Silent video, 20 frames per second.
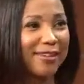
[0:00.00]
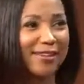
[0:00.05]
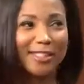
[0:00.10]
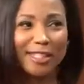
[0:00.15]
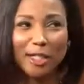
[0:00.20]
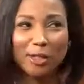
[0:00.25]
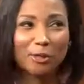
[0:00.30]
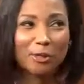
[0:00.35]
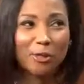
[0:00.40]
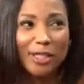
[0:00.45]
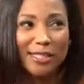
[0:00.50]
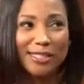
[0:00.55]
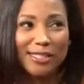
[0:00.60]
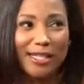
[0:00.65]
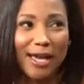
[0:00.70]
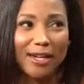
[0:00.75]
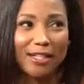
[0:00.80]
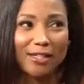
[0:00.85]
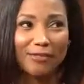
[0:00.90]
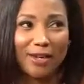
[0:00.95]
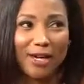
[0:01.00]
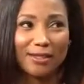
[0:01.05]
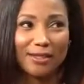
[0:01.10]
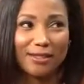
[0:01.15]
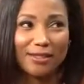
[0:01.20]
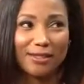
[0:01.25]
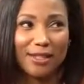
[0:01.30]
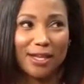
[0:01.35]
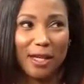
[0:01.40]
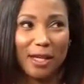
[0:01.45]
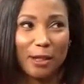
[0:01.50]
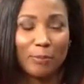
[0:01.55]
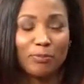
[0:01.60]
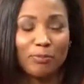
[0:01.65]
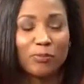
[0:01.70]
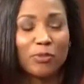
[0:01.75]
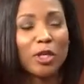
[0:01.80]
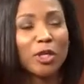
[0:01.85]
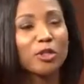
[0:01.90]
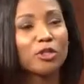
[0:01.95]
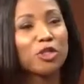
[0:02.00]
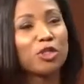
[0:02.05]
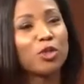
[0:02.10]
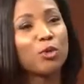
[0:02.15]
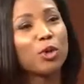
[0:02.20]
Doesn't really satisfy the same. So you